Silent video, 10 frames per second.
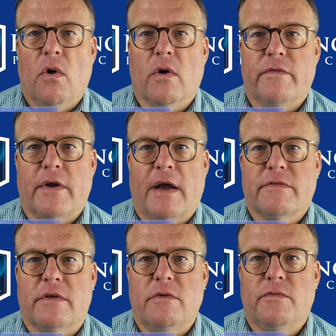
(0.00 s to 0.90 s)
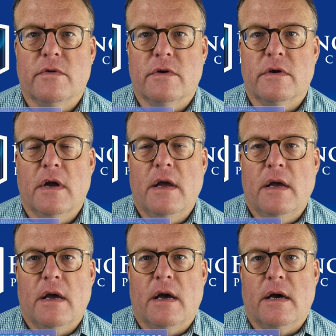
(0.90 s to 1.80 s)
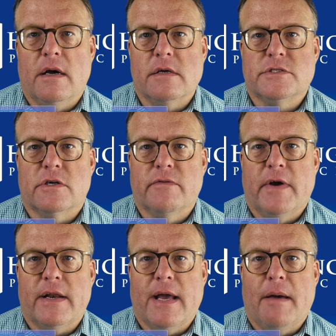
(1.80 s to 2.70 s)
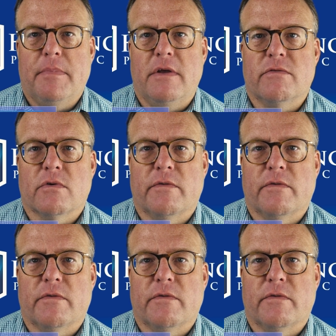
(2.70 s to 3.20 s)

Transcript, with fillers: or if they're asking you for uh, certified copies,